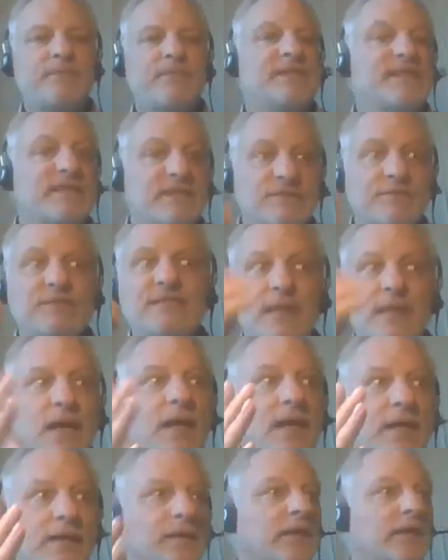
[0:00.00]
this was
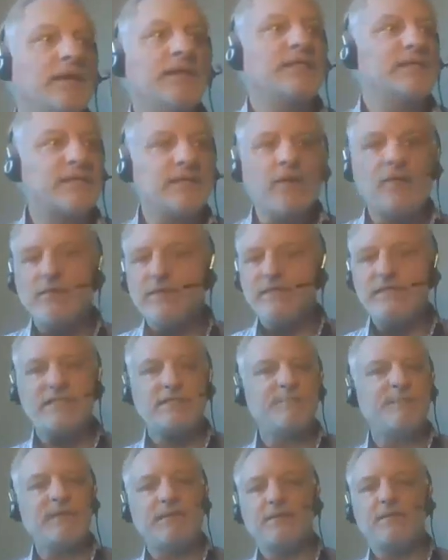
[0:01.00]
done. It's all this
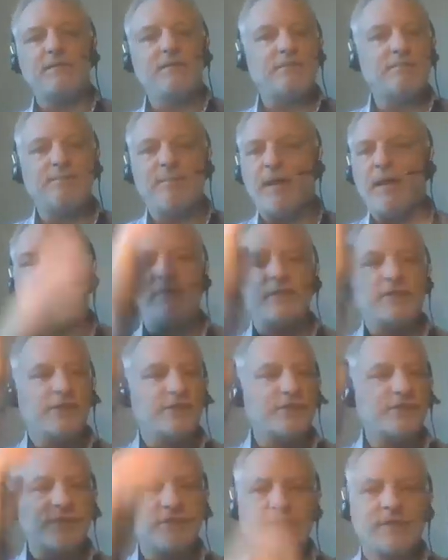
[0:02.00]
has been
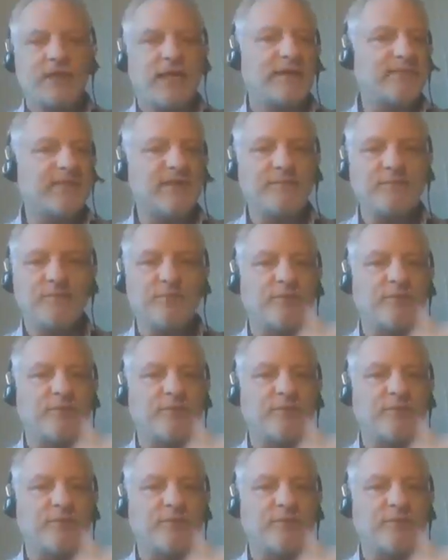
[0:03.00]
published, and I've given